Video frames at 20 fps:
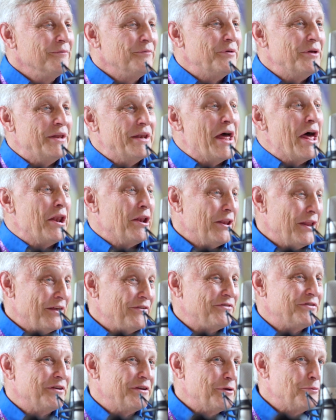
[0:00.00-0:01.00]
an
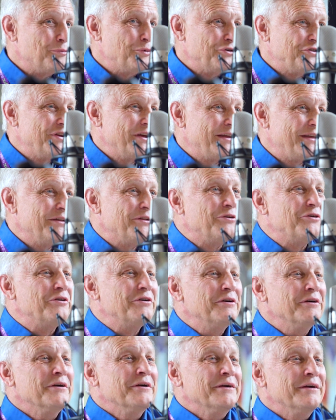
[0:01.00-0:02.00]
adolescent in
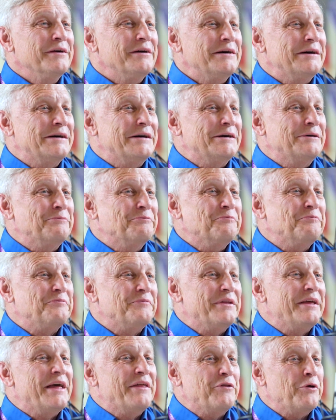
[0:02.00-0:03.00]
particular, and
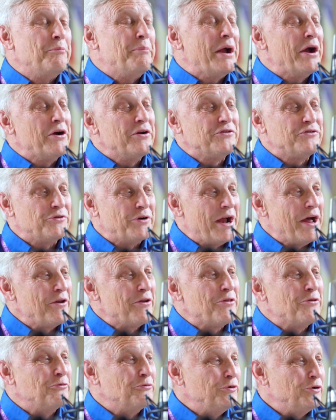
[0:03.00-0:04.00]
their parents are out
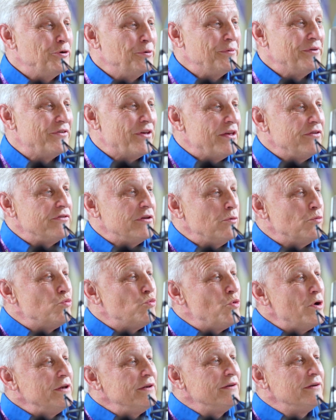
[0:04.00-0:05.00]
of the room, is I say,
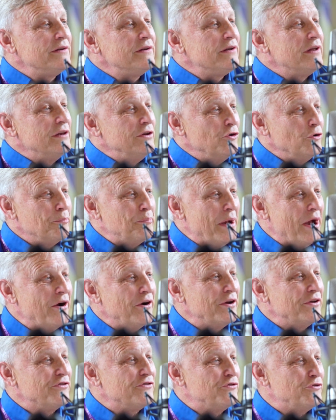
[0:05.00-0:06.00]
what can your
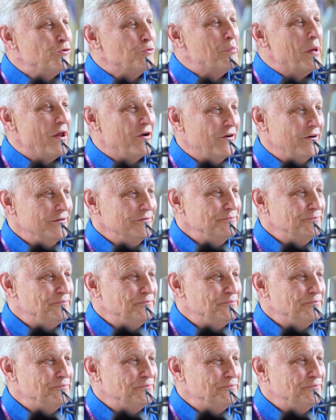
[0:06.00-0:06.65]
parents do better?